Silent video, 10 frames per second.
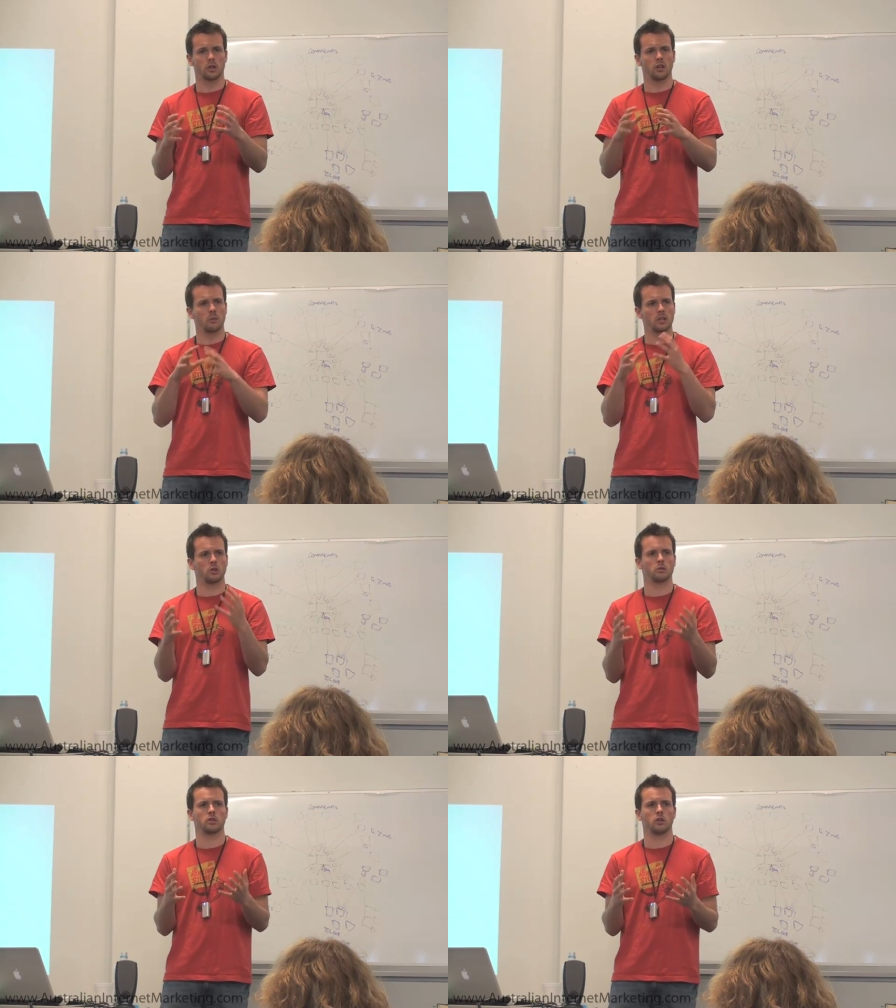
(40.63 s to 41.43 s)
So you know when you
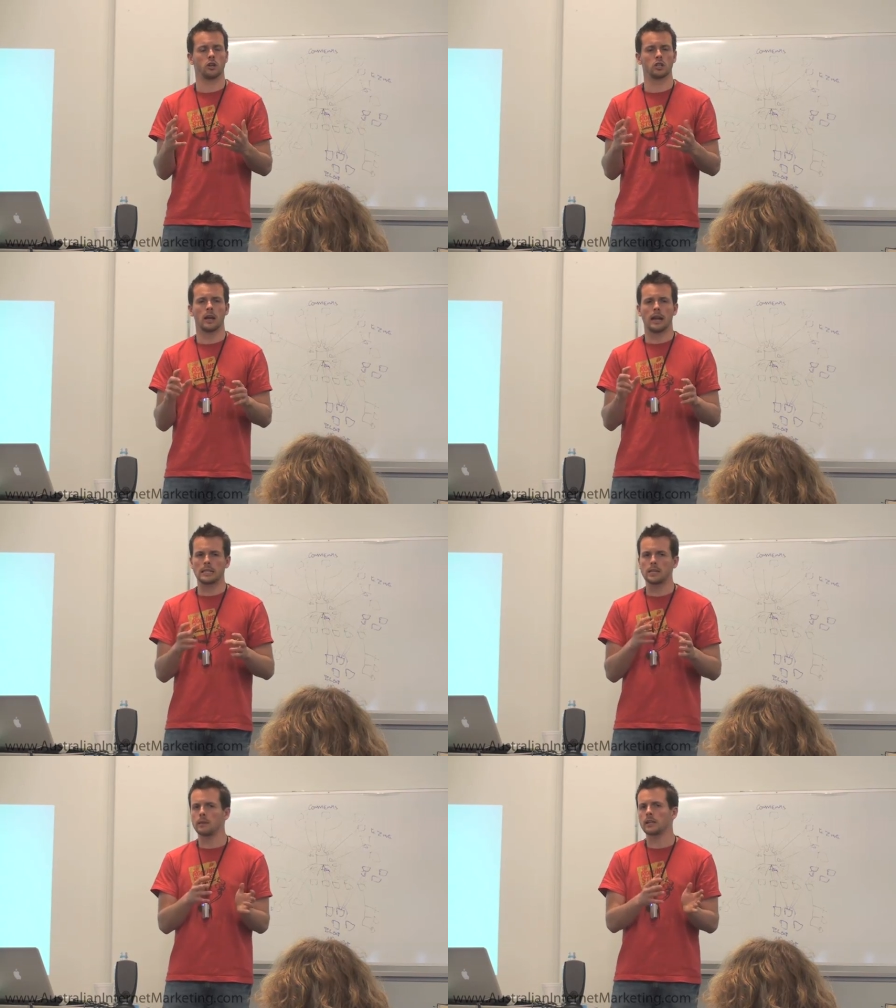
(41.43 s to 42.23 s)
do a search,
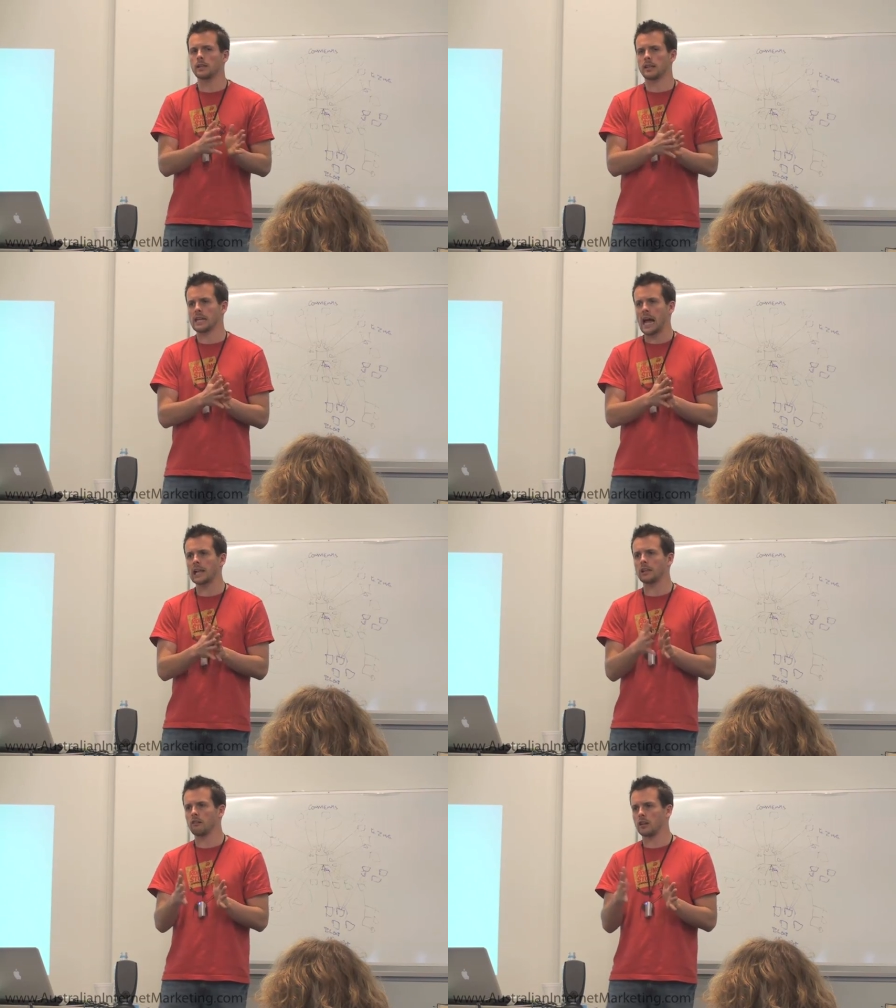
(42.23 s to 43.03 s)
and typically they're
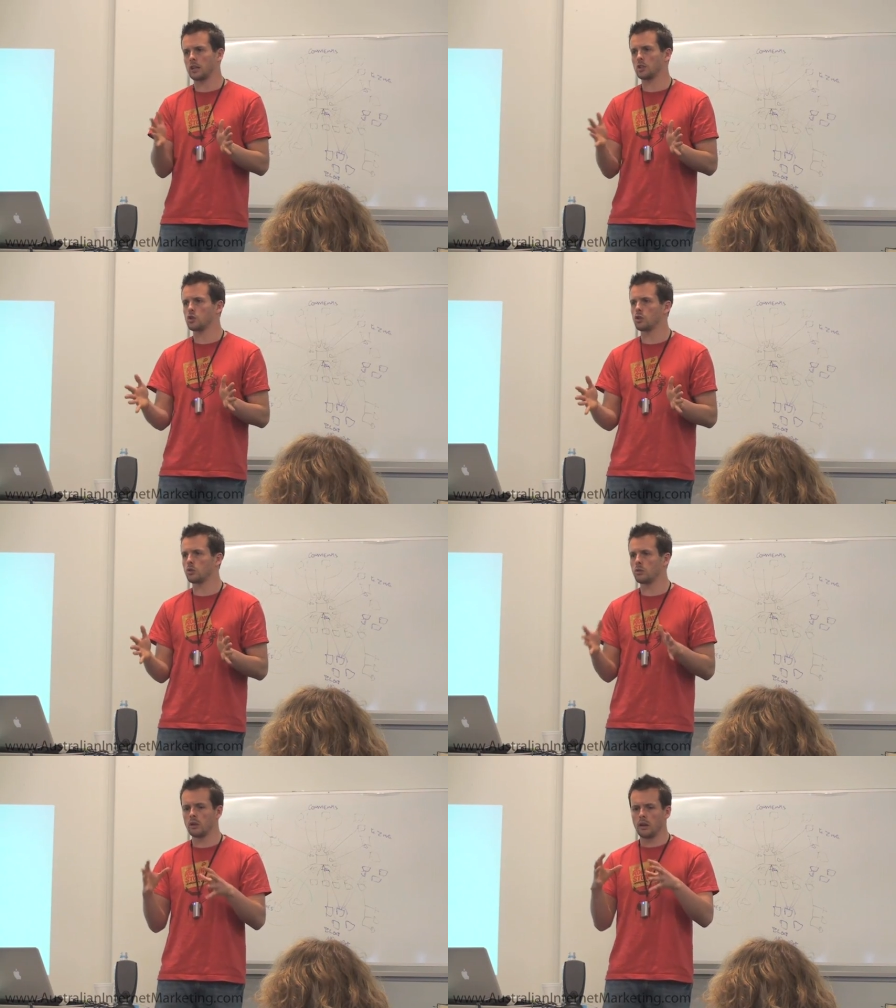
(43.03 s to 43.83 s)
tailoring it
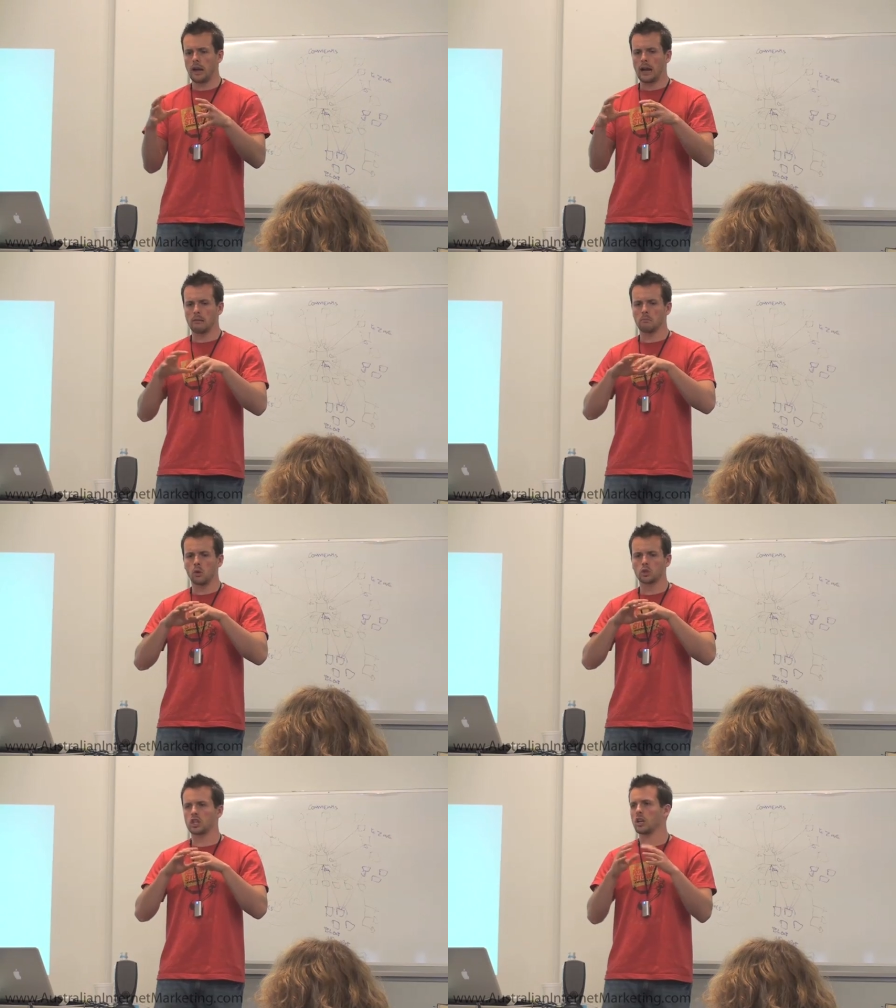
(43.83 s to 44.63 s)
to
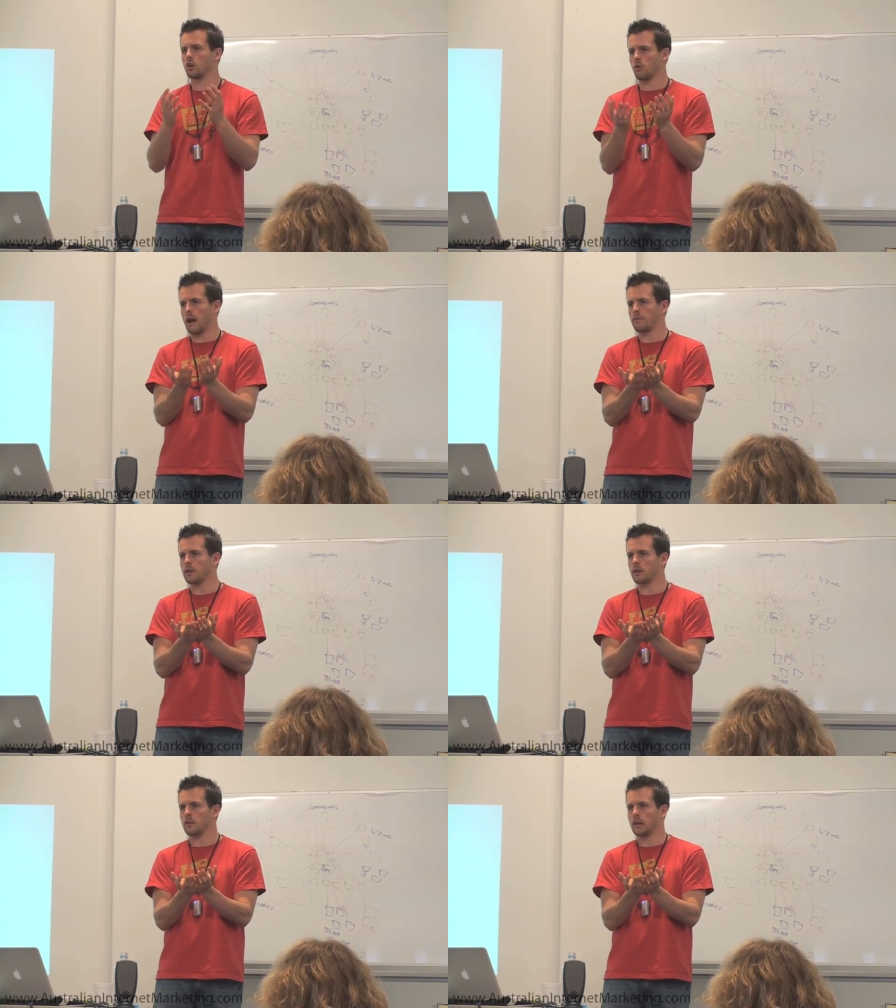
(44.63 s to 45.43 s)
more
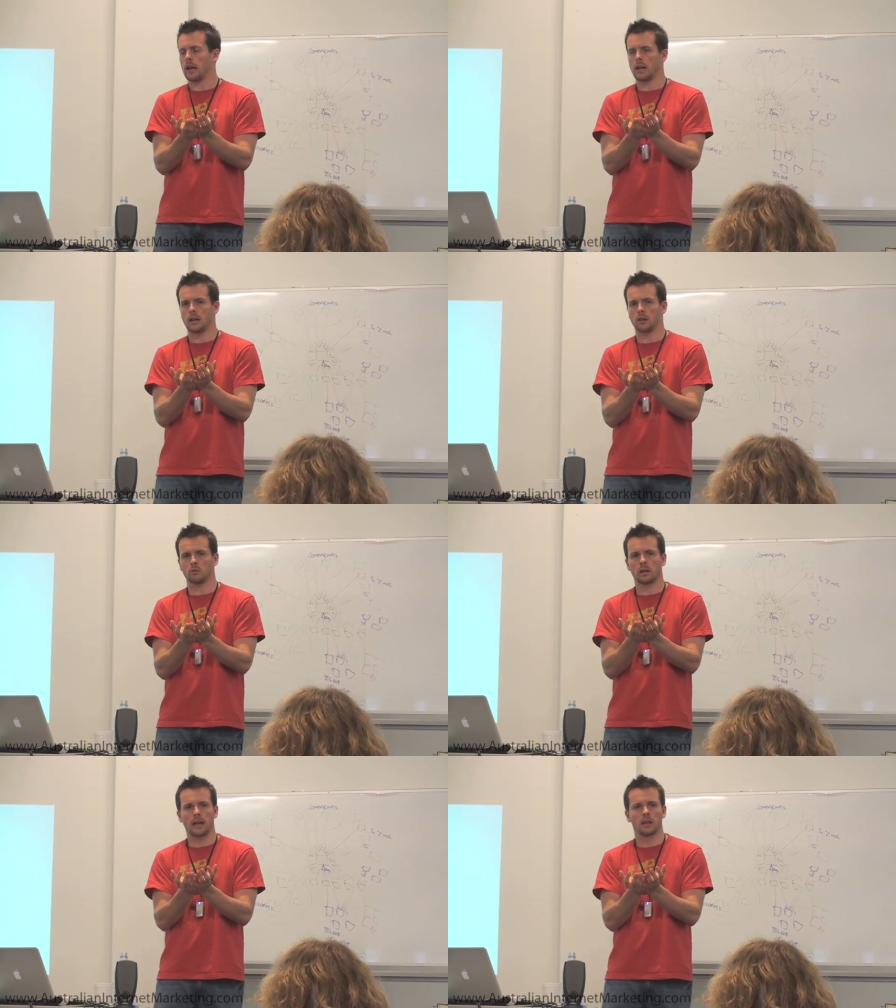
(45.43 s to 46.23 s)
geographic uh,
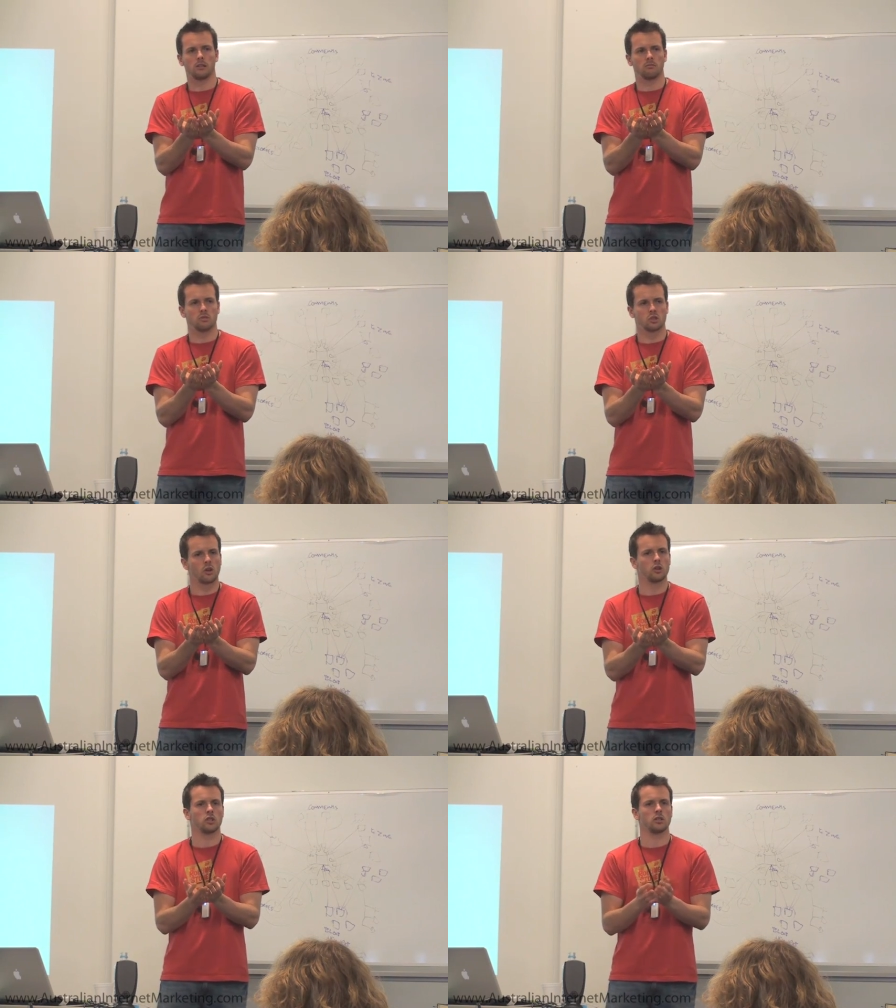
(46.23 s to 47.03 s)
related
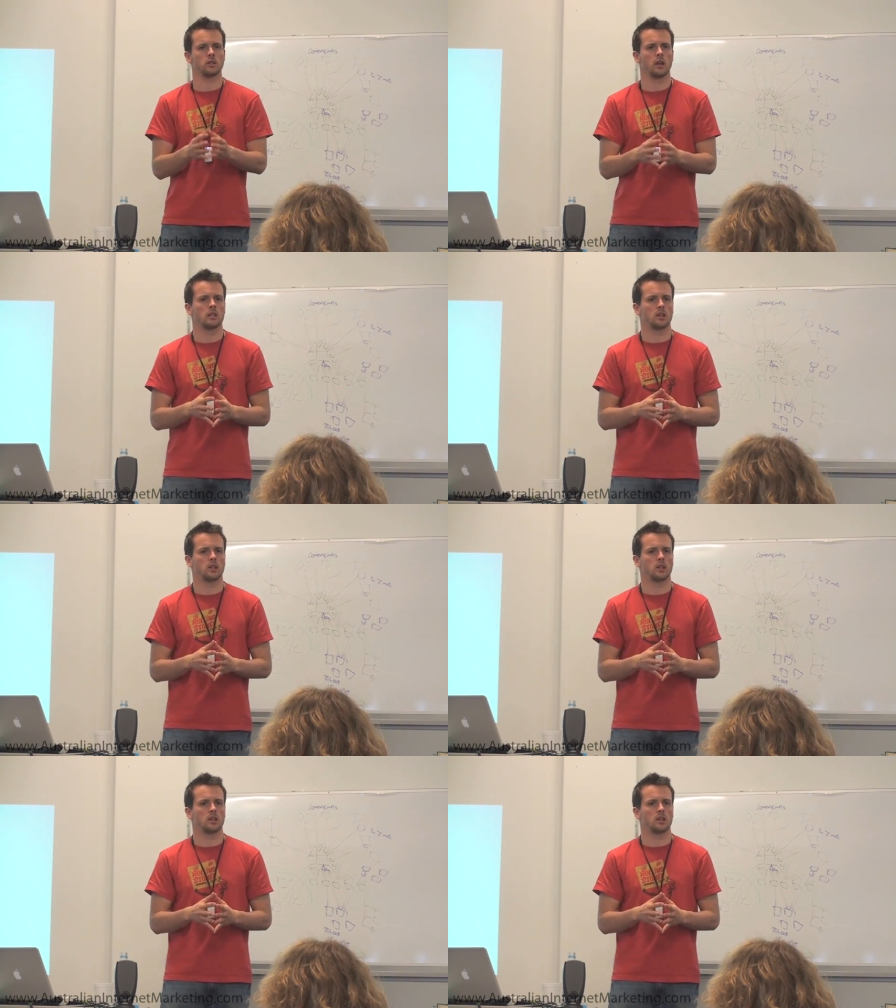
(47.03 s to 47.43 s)
searches.